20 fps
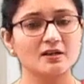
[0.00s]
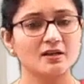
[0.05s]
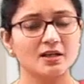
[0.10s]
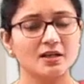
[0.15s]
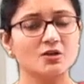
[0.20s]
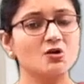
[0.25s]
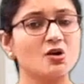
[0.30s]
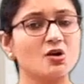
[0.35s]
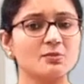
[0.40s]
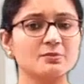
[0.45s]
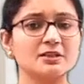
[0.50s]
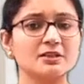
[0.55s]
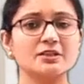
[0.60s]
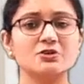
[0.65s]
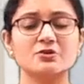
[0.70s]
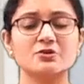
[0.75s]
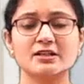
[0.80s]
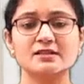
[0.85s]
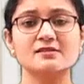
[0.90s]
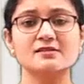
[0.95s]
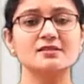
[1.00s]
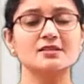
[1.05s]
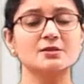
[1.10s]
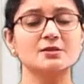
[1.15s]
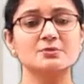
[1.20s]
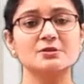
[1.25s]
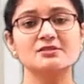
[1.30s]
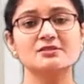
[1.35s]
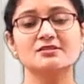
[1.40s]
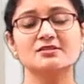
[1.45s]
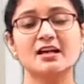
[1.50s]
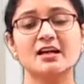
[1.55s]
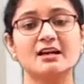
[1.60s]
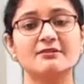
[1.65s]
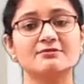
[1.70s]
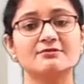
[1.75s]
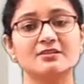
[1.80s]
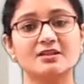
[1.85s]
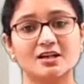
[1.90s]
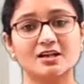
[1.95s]
And commonly you can see the person
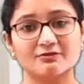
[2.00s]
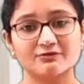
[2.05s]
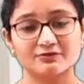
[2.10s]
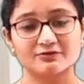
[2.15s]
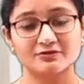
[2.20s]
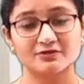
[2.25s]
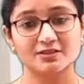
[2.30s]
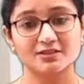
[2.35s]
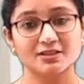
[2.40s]
have cough,